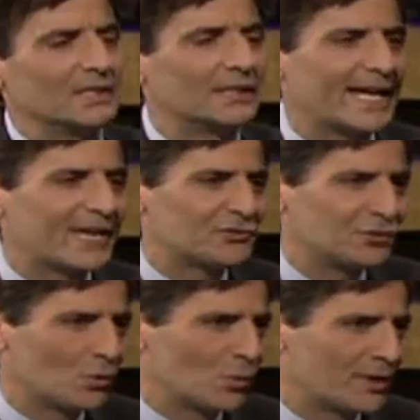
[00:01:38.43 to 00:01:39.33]
Last
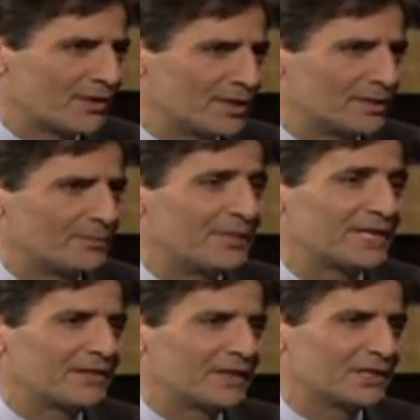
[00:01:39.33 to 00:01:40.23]
year, one of the
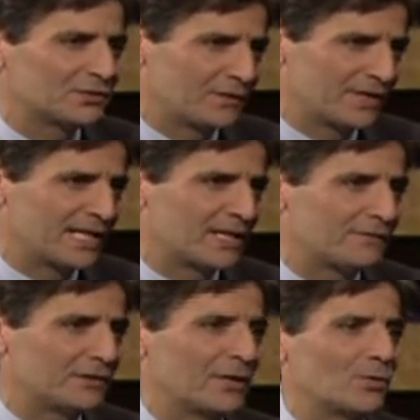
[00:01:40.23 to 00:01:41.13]
big things for the
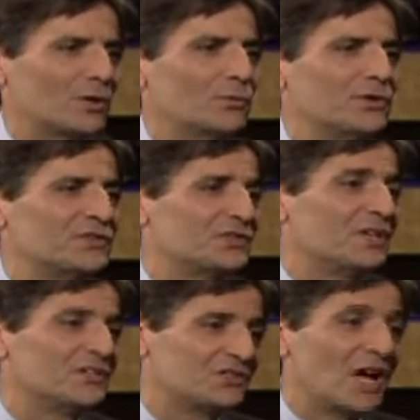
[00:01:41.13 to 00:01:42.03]
NFL Network was
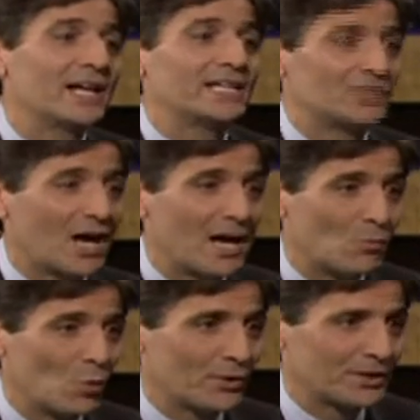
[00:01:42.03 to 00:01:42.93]
signing
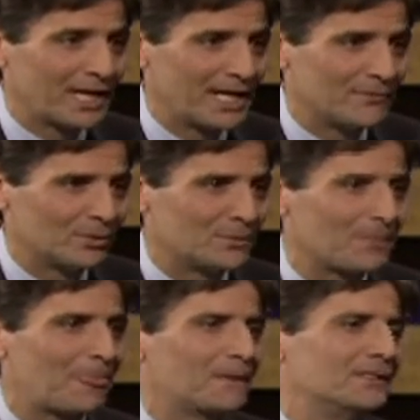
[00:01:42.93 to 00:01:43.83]
Time Warner Cable.
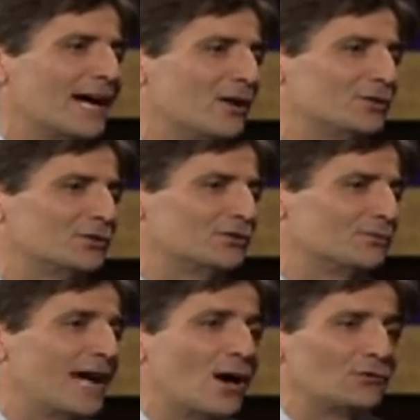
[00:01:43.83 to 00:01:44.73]
Now your
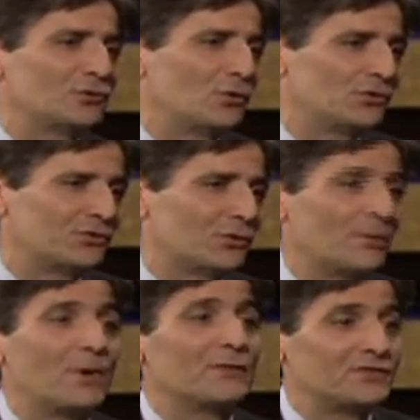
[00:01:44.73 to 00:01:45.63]
households are
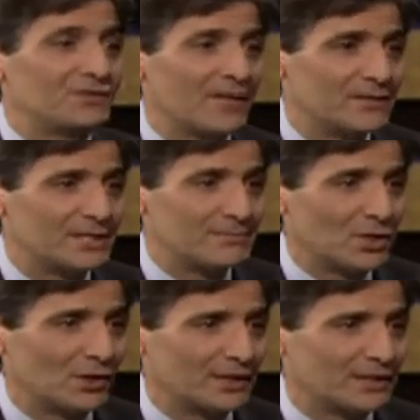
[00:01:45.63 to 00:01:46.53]
above 70
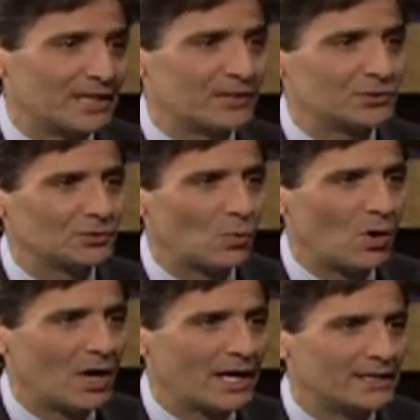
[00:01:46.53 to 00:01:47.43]
million
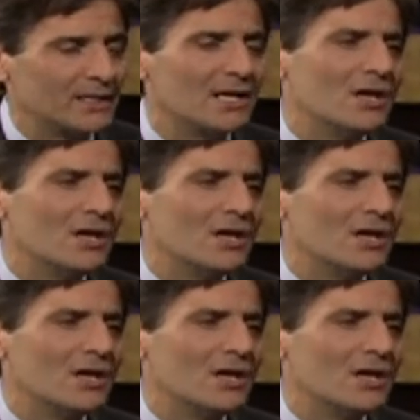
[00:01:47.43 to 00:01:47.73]
nationwide.